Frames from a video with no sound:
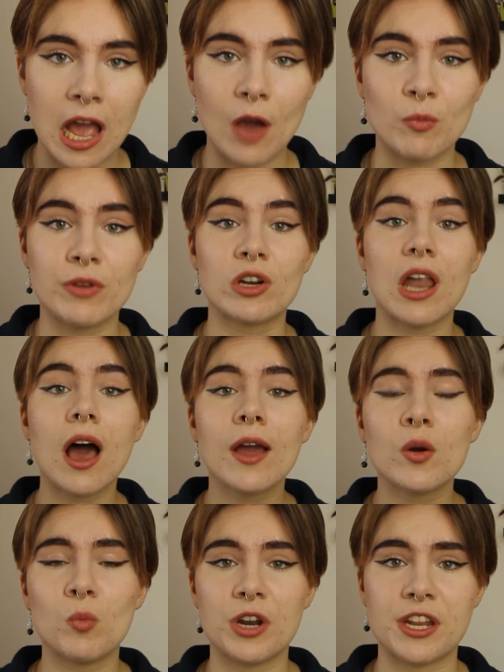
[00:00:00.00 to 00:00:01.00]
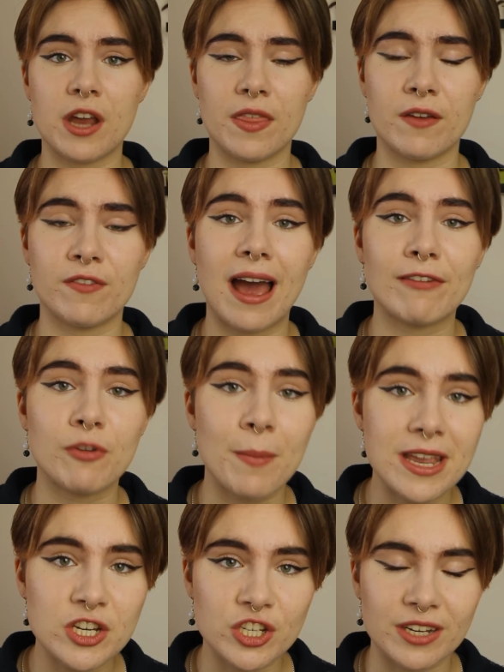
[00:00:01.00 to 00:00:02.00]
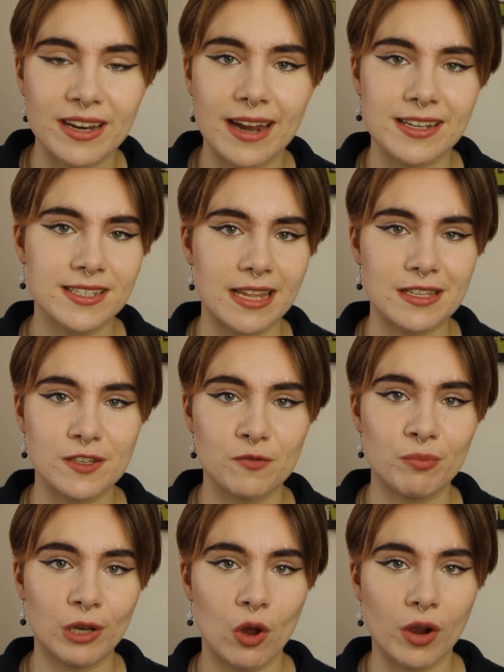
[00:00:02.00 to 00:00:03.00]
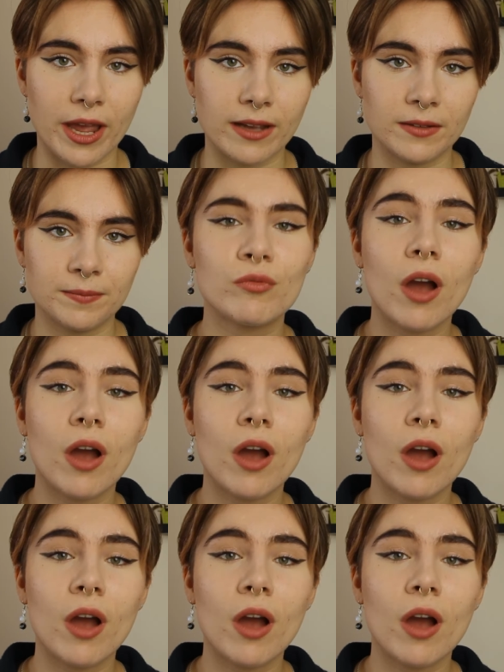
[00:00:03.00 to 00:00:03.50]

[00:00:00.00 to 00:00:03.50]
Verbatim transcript: and we rely on one another for affirmation and a sense of belonging.